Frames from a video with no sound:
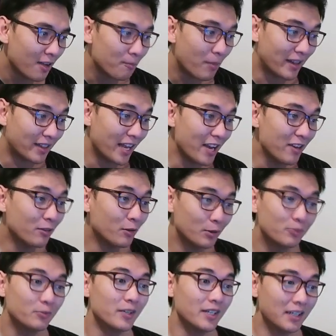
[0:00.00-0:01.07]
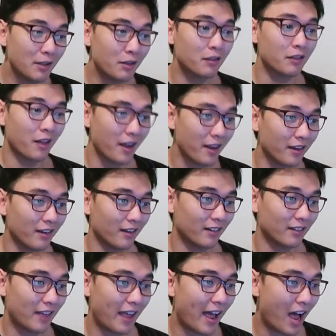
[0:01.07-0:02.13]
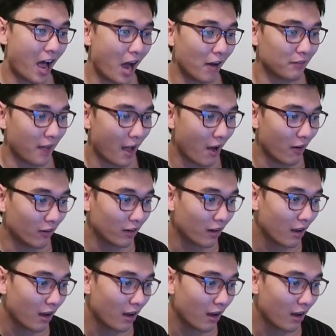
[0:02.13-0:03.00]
But they could really sing their hearts out.